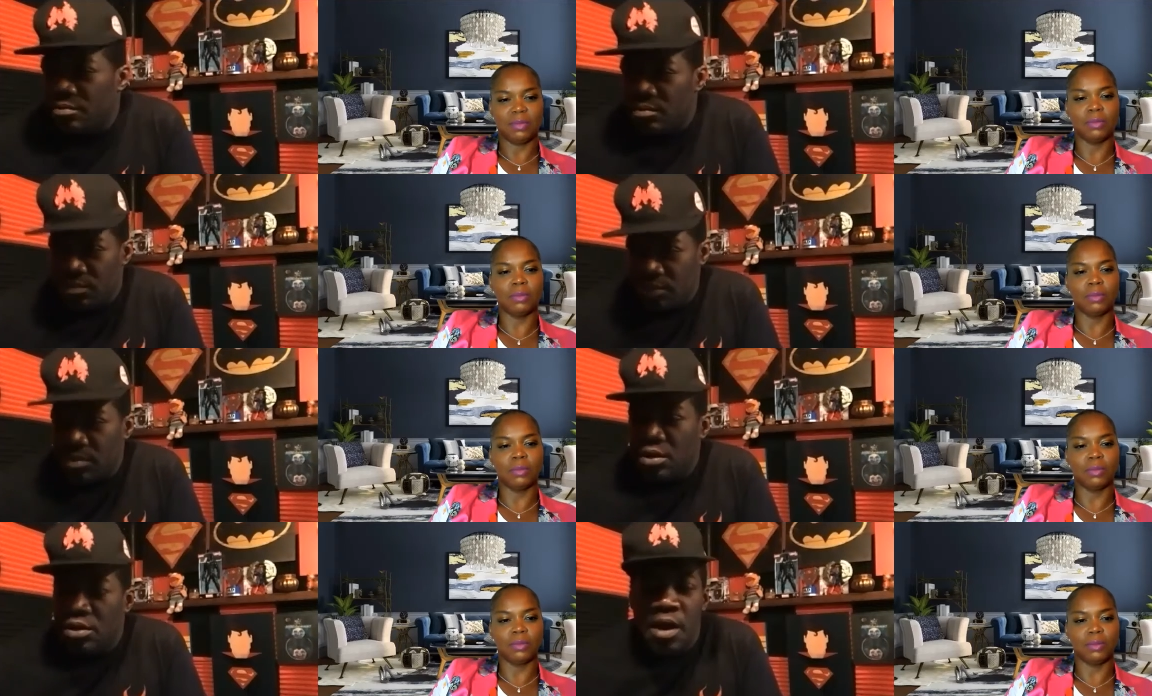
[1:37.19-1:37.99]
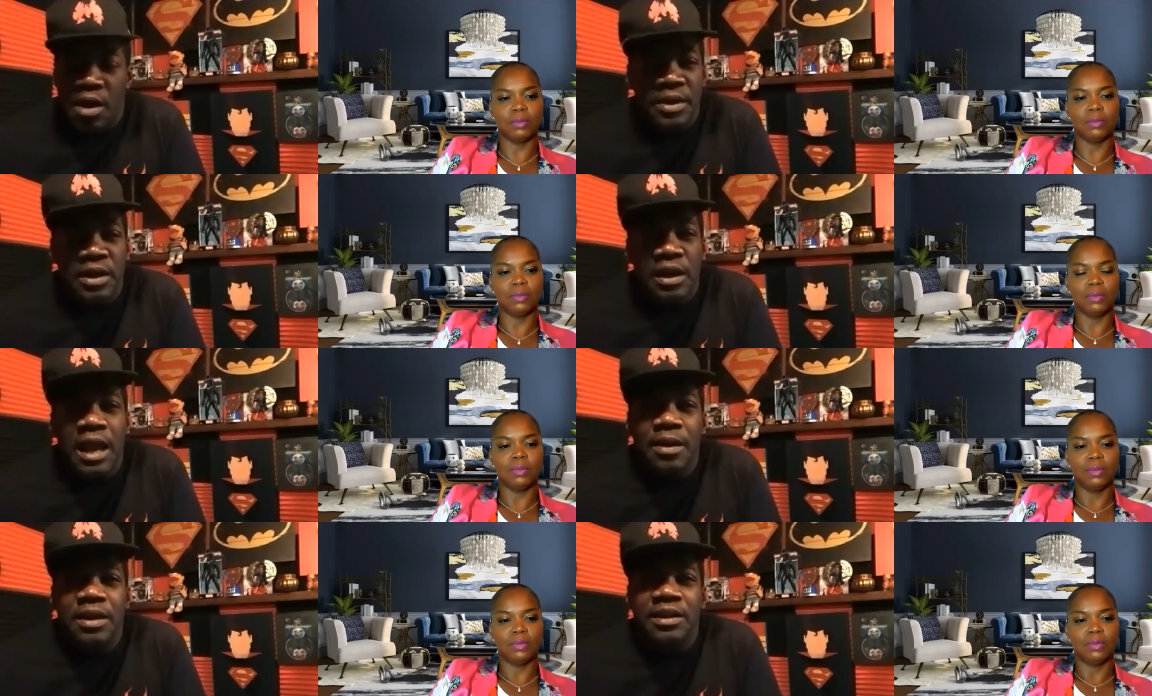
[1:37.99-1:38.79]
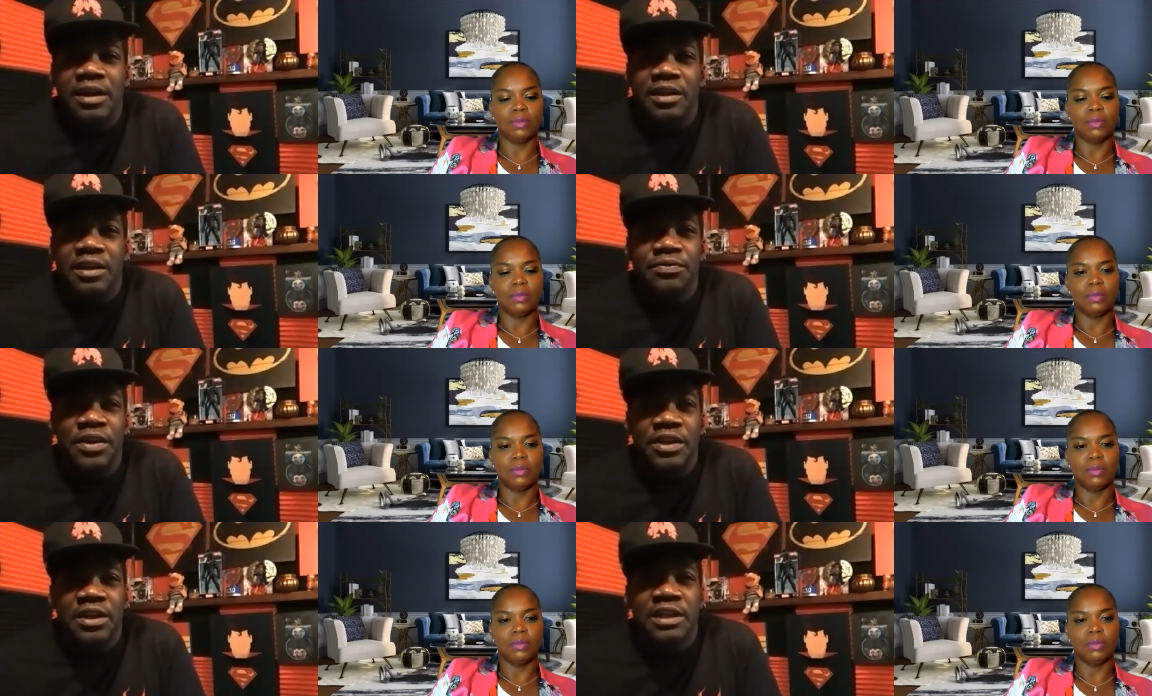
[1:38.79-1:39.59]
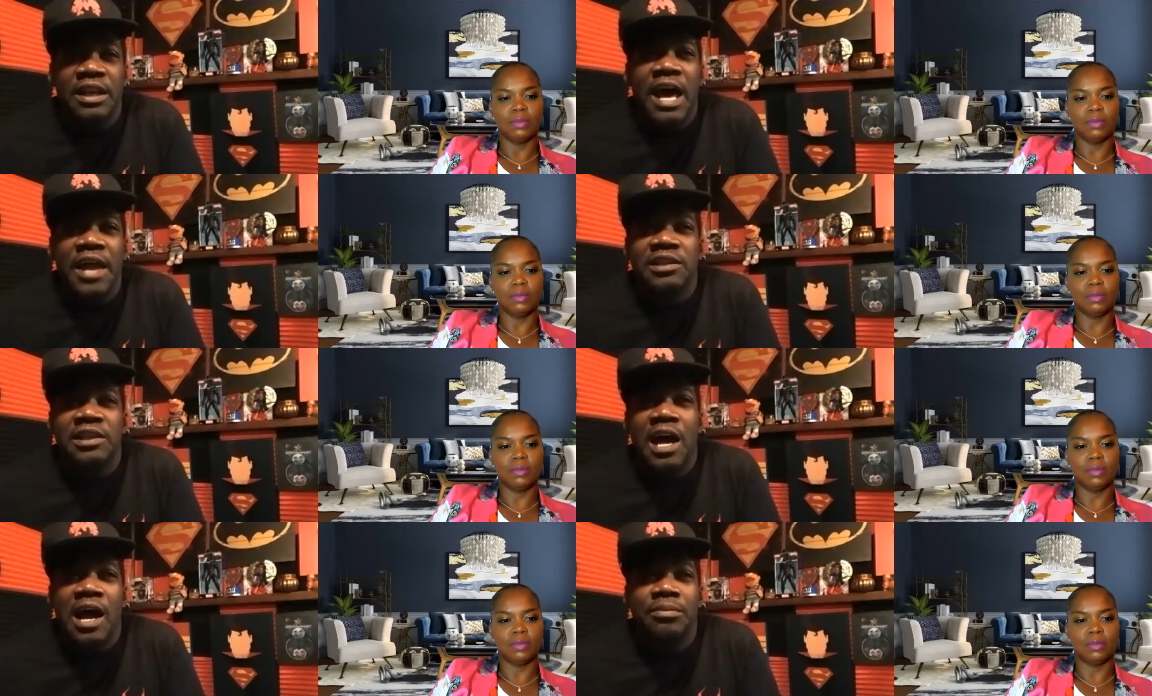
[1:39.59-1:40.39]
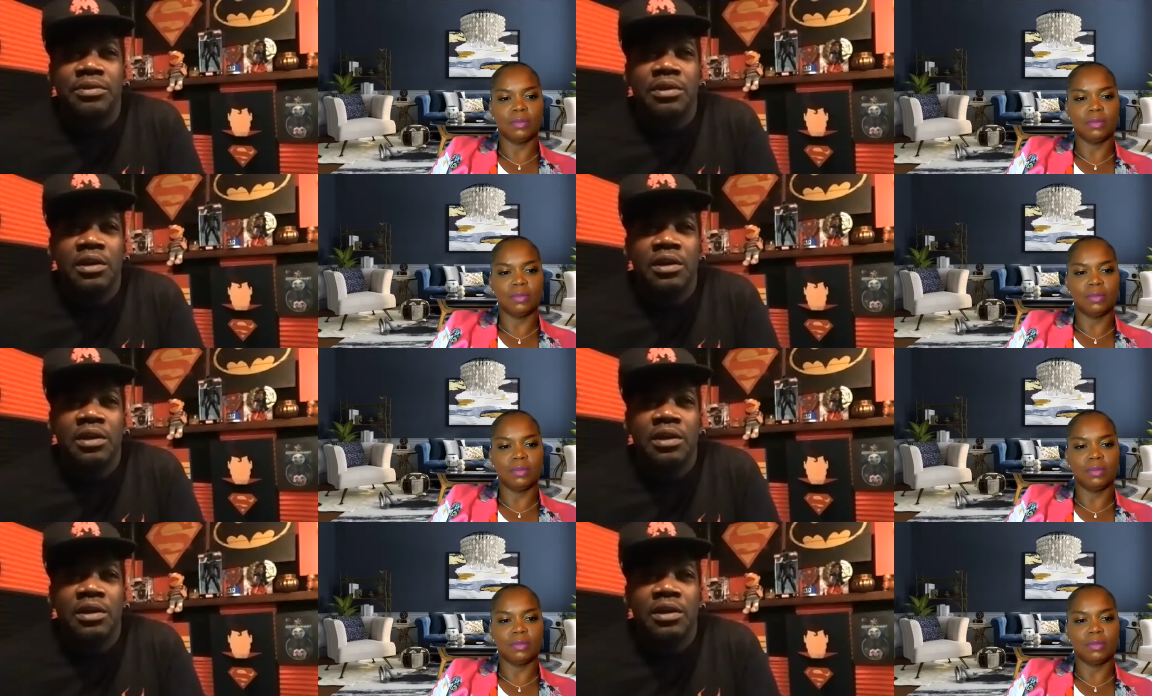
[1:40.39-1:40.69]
Speaker 1: Mm-hmm. You know what I mean? A lot of it, it's funny because a lot of times,